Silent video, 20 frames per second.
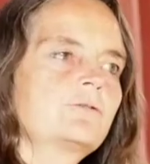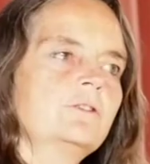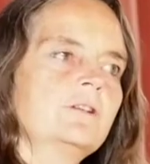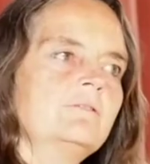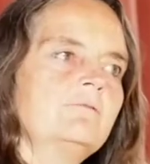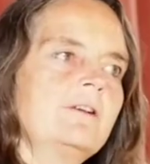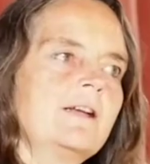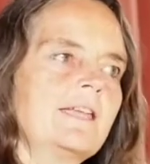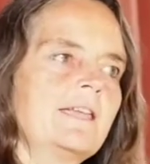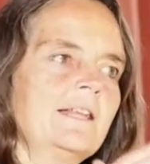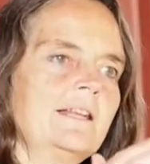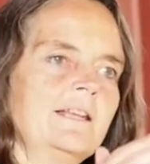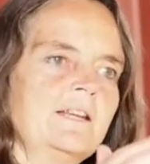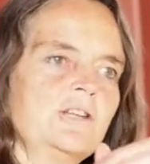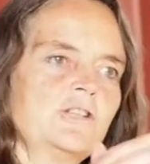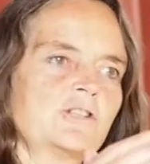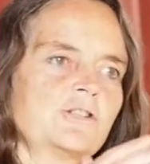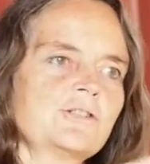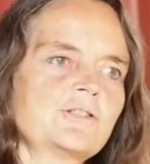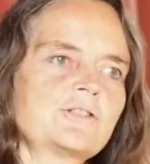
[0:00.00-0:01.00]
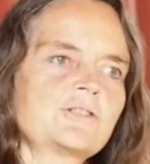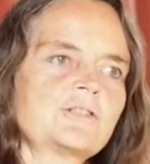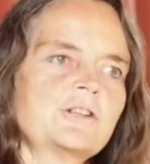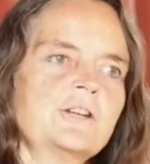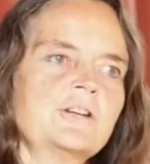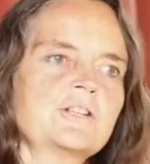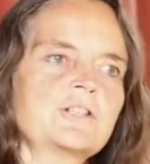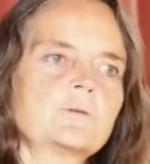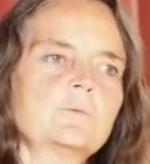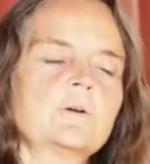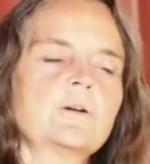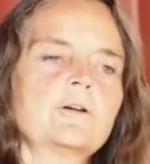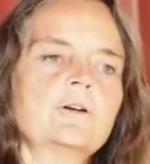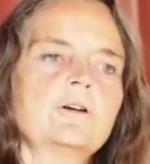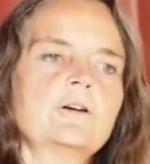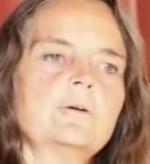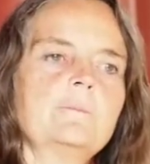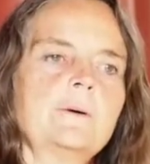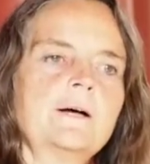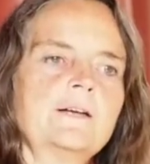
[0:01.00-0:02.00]
three regulations start to
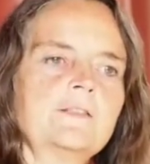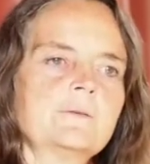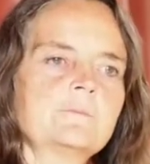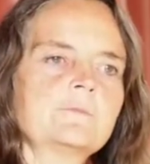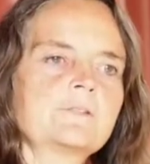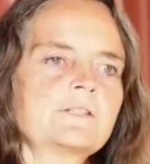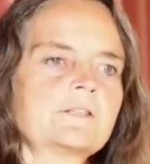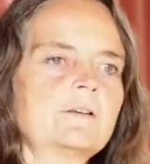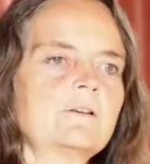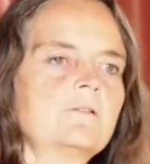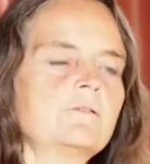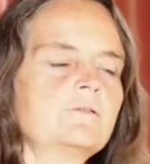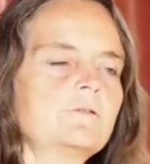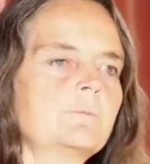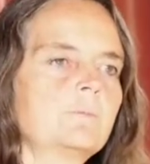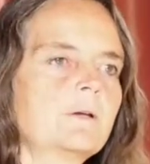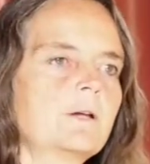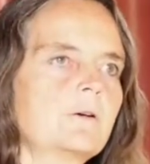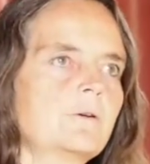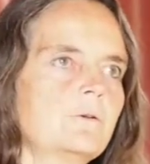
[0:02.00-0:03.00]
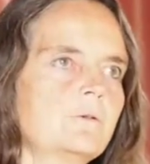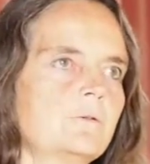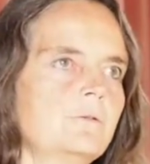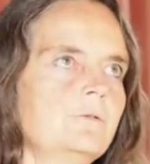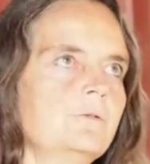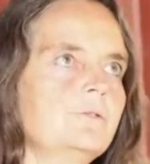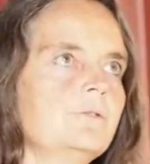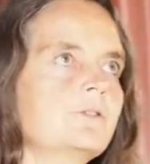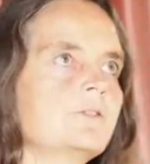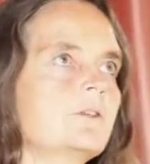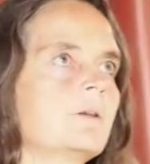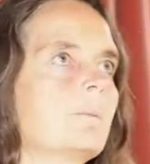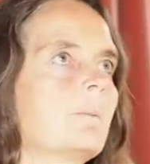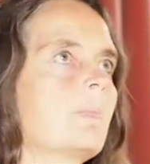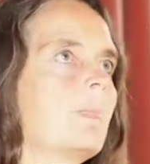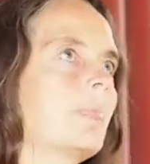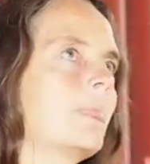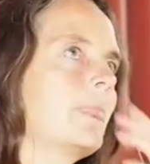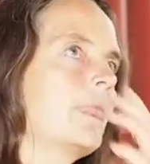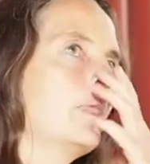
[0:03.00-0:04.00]
occur by themselves, because
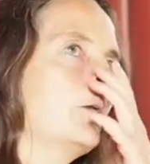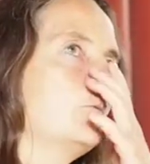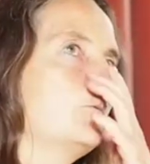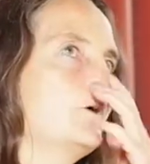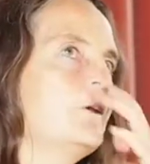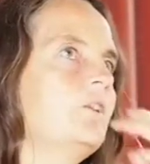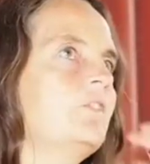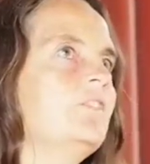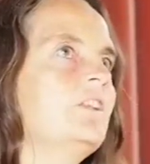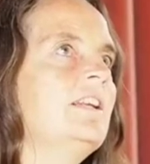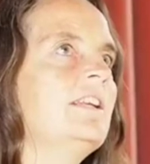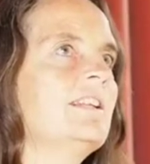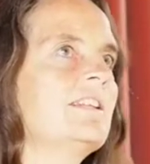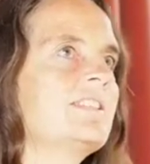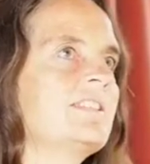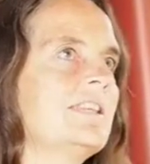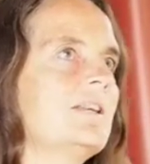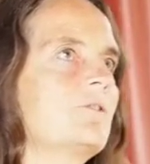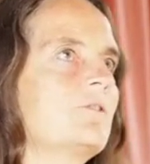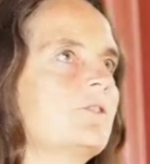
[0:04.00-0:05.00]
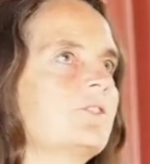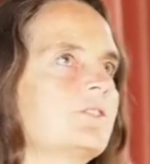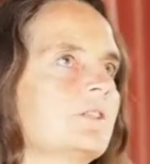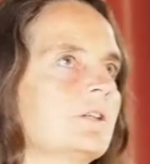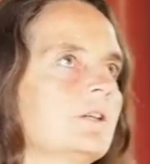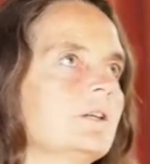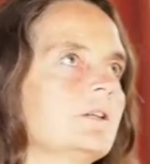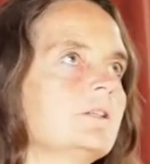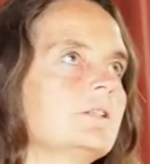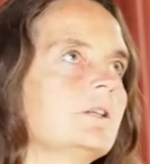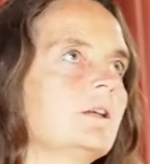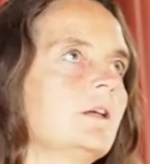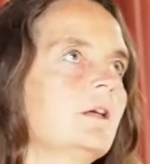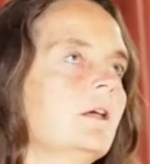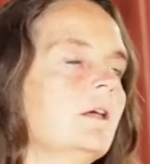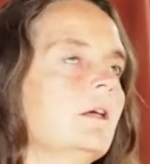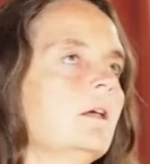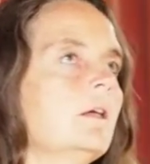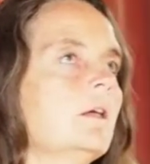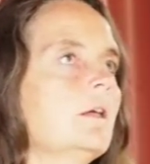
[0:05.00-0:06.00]
one of the little secrets in it
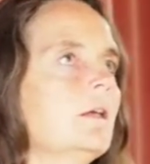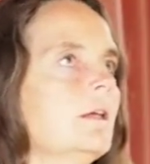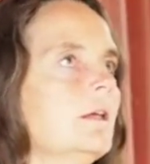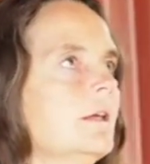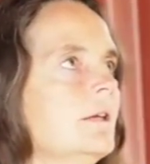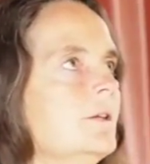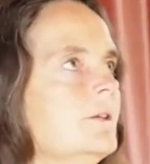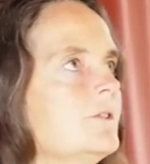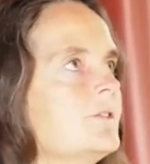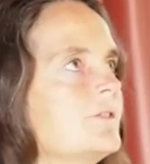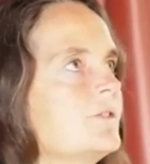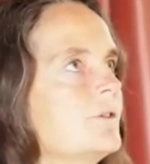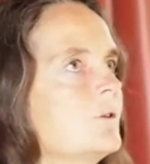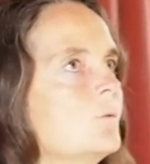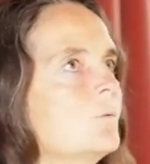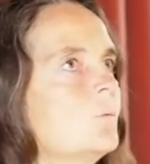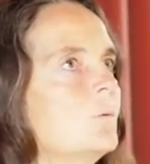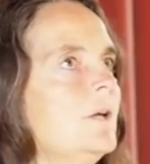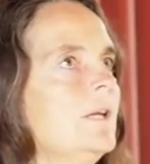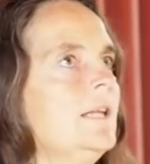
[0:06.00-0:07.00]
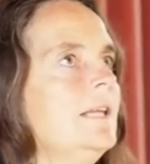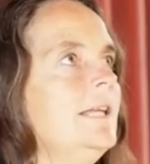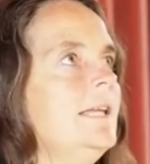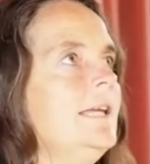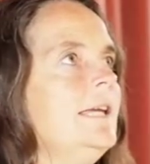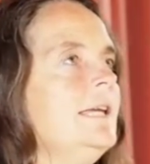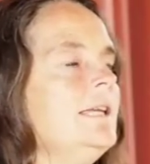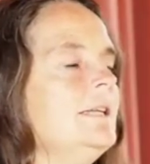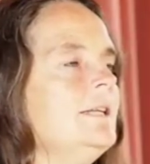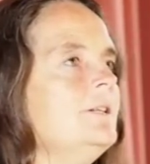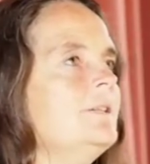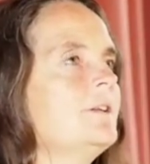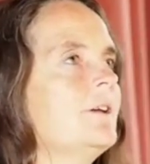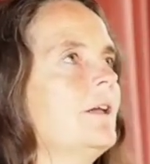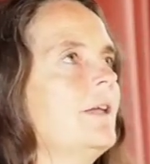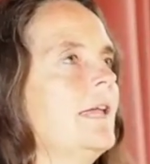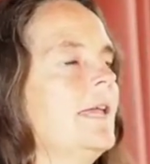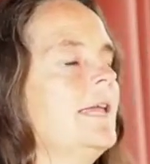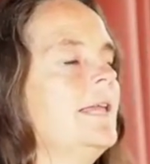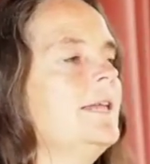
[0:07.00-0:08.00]
is that we need
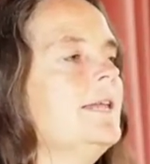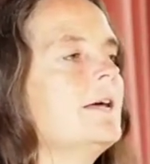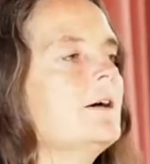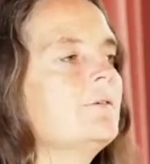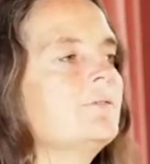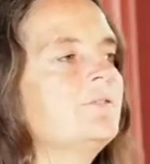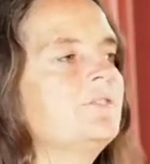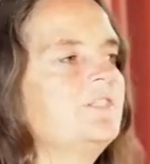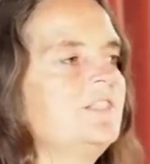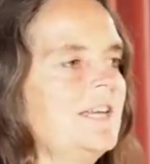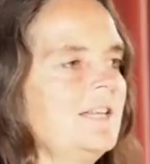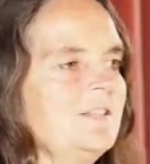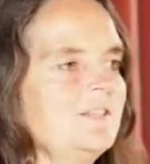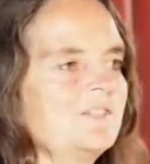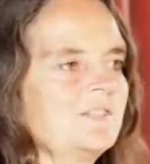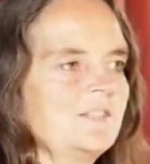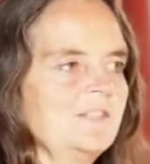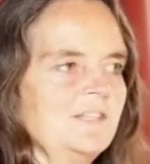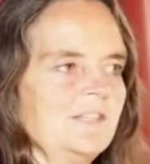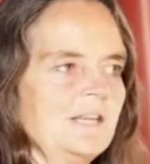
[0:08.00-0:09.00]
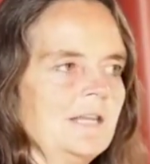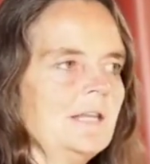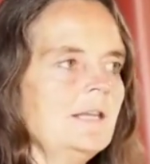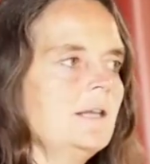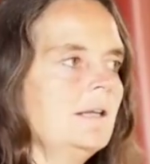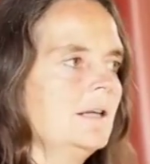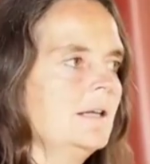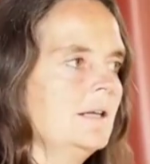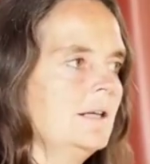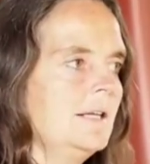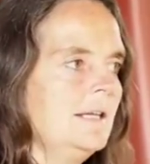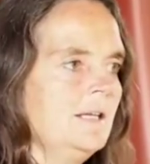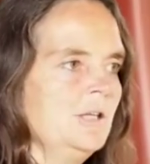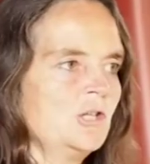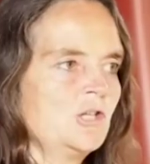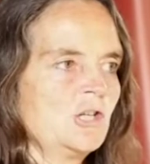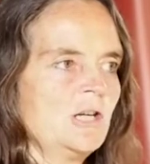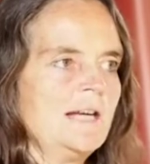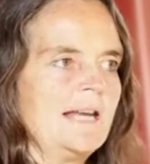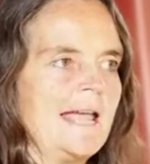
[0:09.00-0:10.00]
enough density in
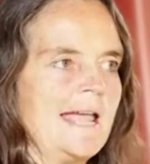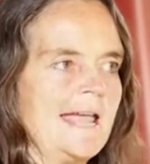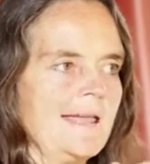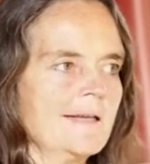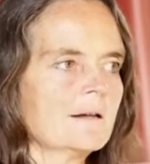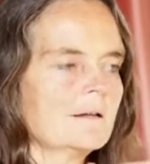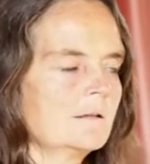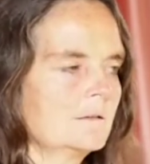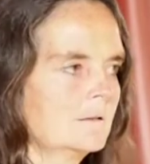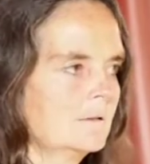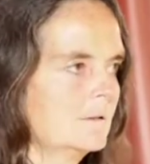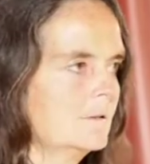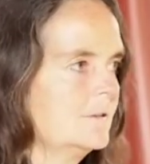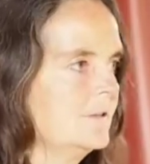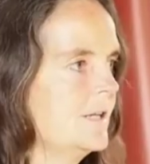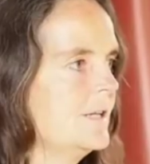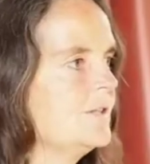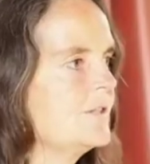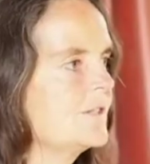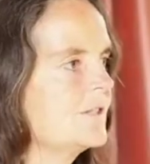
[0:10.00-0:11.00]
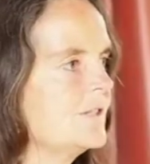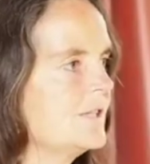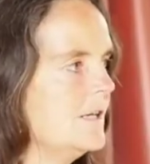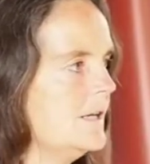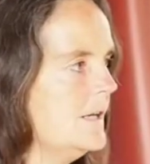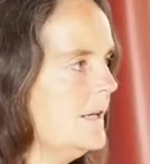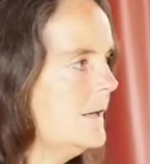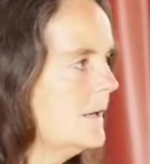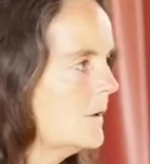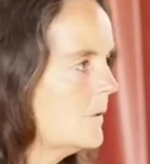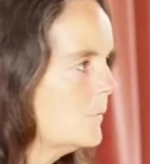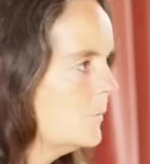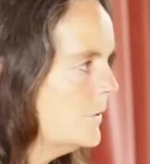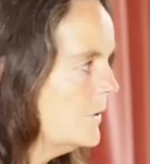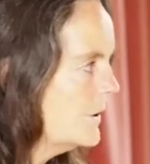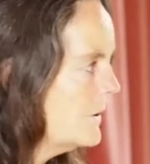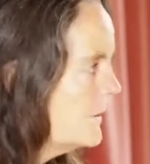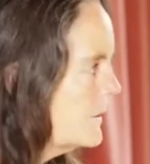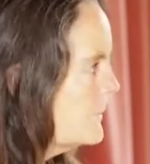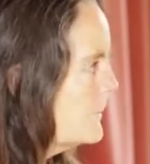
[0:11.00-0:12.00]
each layer, density within the